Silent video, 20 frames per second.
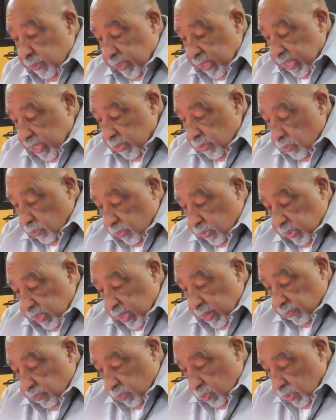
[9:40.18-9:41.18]
Daniel
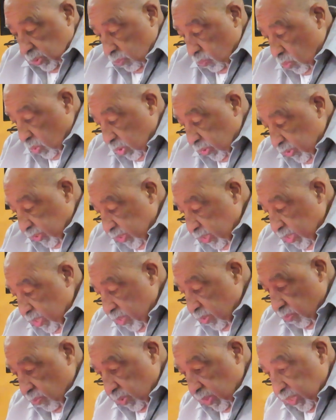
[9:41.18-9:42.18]
chapter, was in
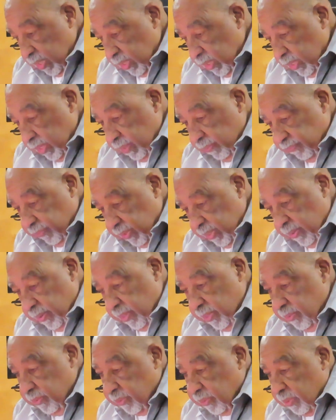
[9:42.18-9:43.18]
here when I left,
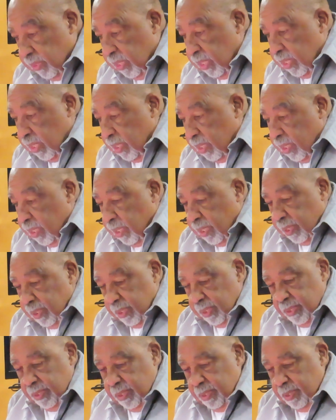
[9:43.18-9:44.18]

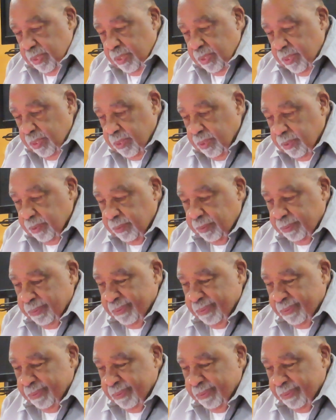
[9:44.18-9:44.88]
there it is.